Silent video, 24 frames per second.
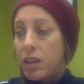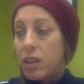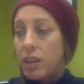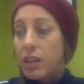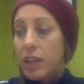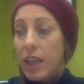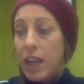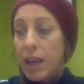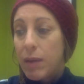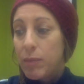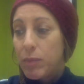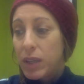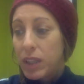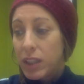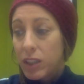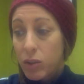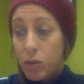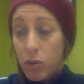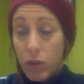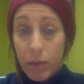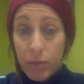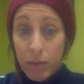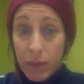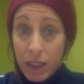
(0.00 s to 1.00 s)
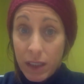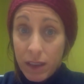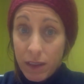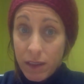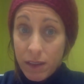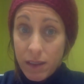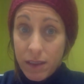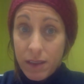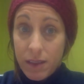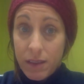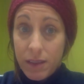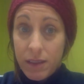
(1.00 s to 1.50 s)
camping
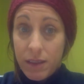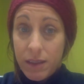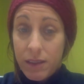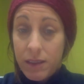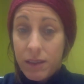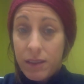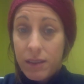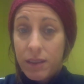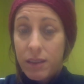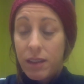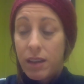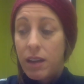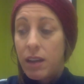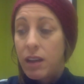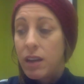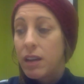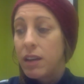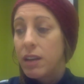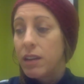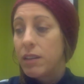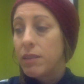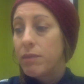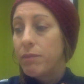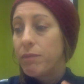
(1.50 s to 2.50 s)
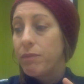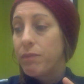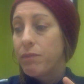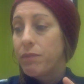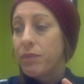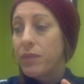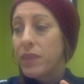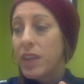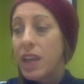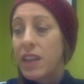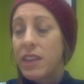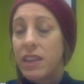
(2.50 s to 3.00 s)
equipment, and
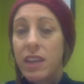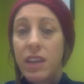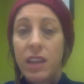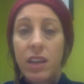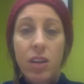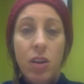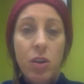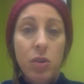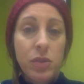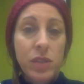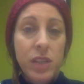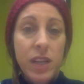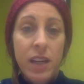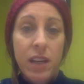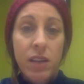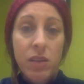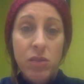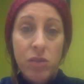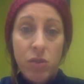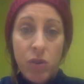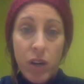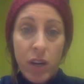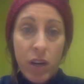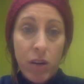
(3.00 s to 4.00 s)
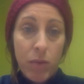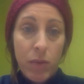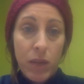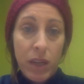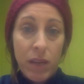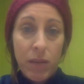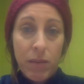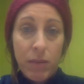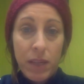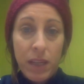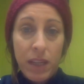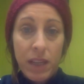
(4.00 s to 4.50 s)
then hotels or
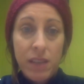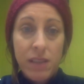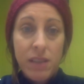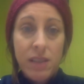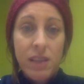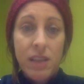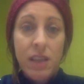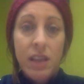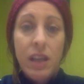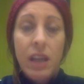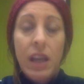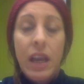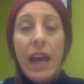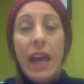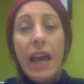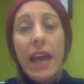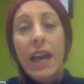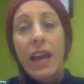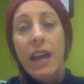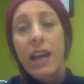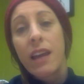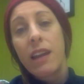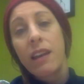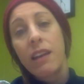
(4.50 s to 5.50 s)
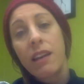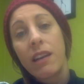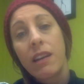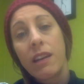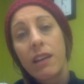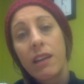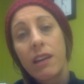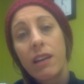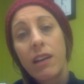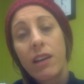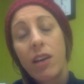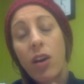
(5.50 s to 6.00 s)
Airbnbs. And
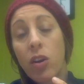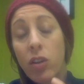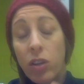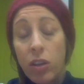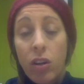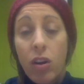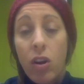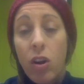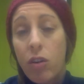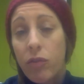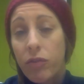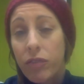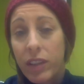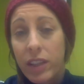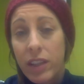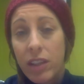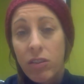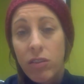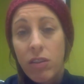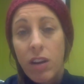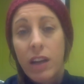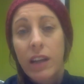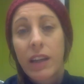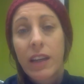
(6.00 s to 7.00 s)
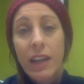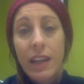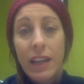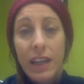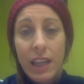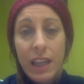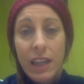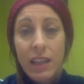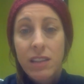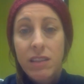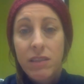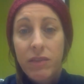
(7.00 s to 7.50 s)
hopefully you're not going to
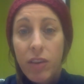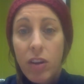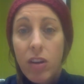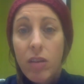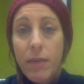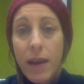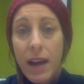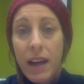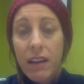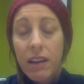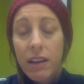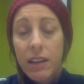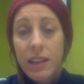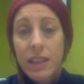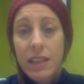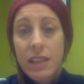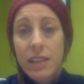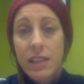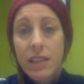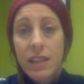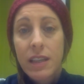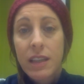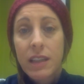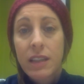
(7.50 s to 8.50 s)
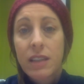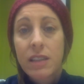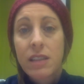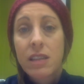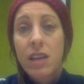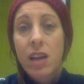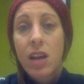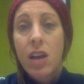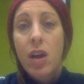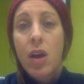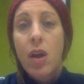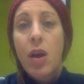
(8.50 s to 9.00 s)
need to fall back on these things,
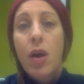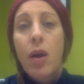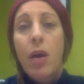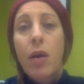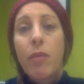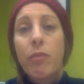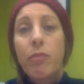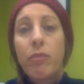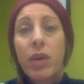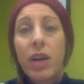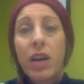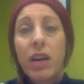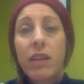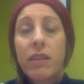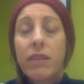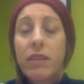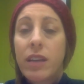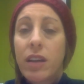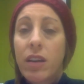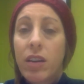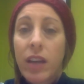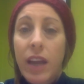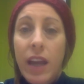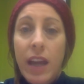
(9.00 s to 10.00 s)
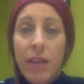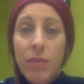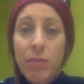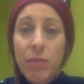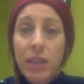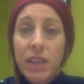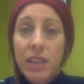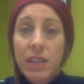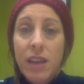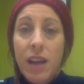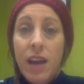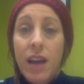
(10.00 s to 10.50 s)
but there can
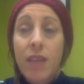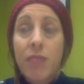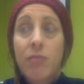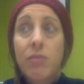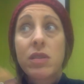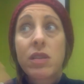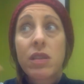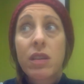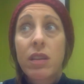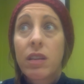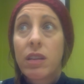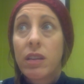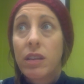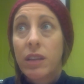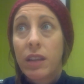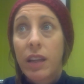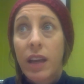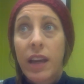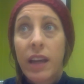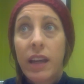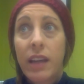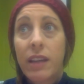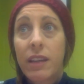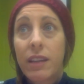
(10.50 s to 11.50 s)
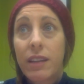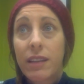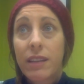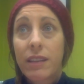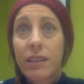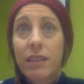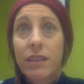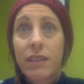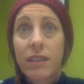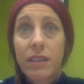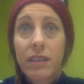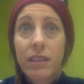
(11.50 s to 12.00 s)
be times like
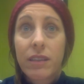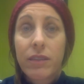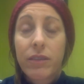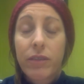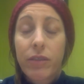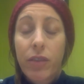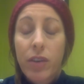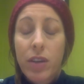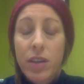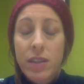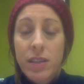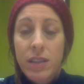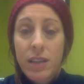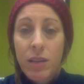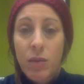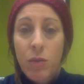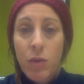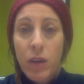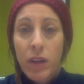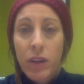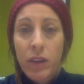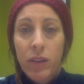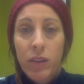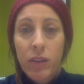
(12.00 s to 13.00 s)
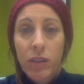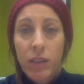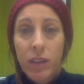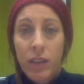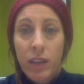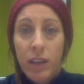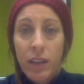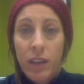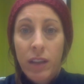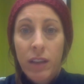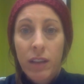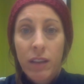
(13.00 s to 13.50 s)
freezing weather
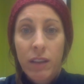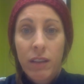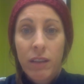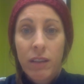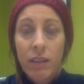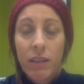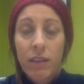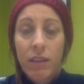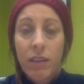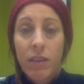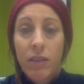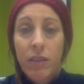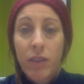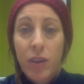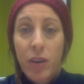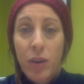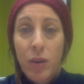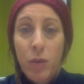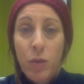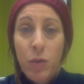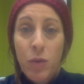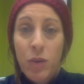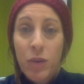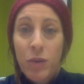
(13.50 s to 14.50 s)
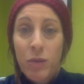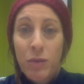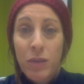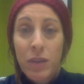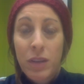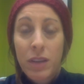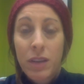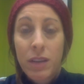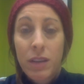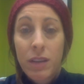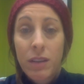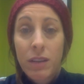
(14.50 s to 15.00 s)
in a very warm
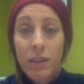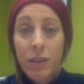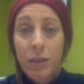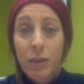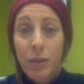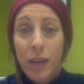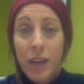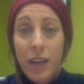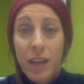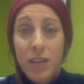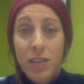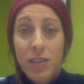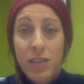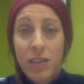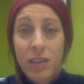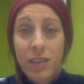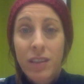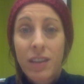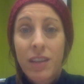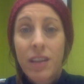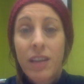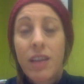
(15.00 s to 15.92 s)
location